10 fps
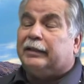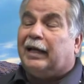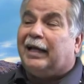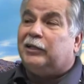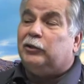Like
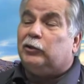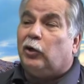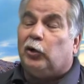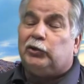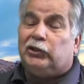I like to use
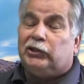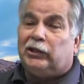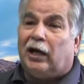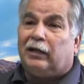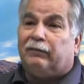Hershey's
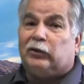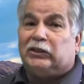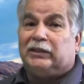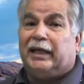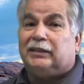chocolate
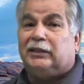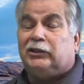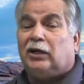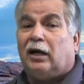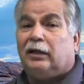versus
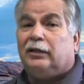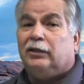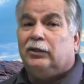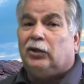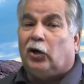Nestle's chocolate.
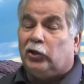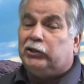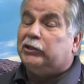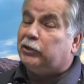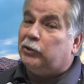
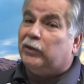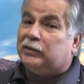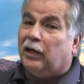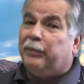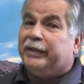Hershey's is a
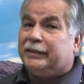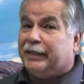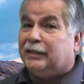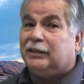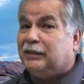U.S. company,
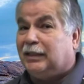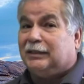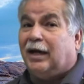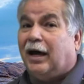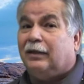Nestle's
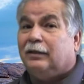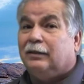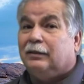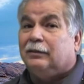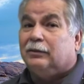is not.
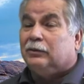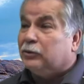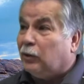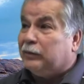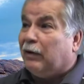
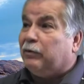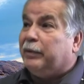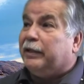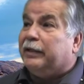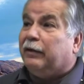So that
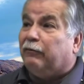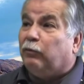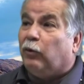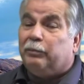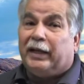would be a
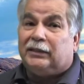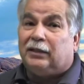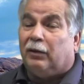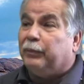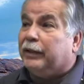
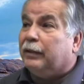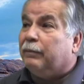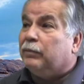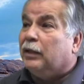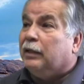foreign-based company.
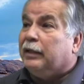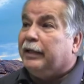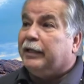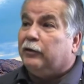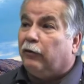
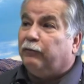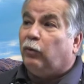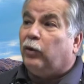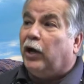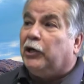And again, there are
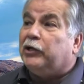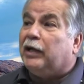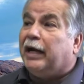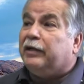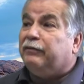4
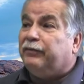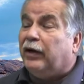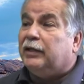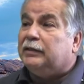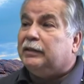underlying
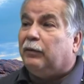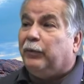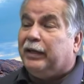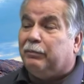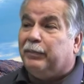funds
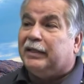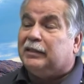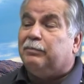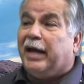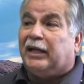that we can
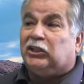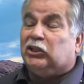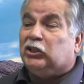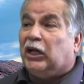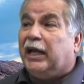mix and match
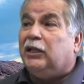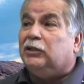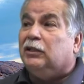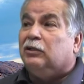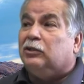and
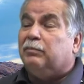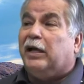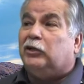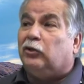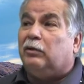change to
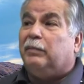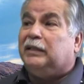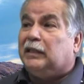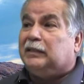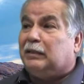make sure it
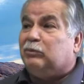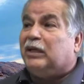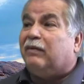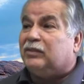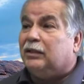meets its
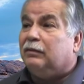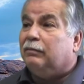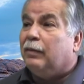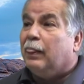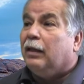objective.